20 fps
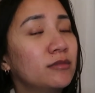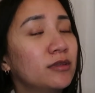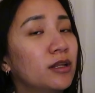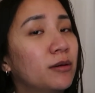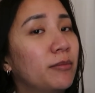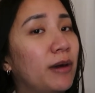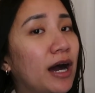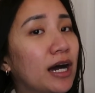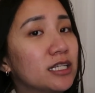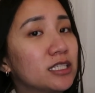The
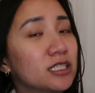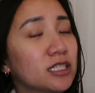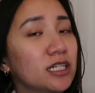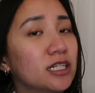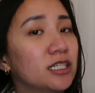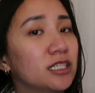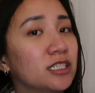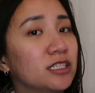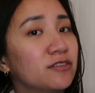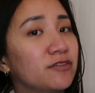mask
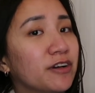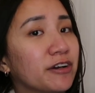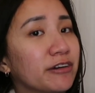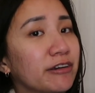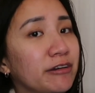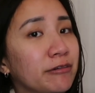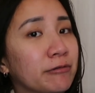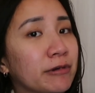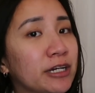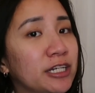is
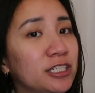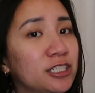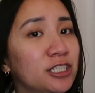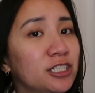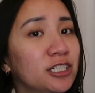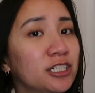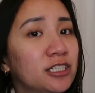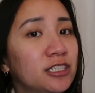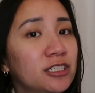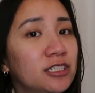very rich.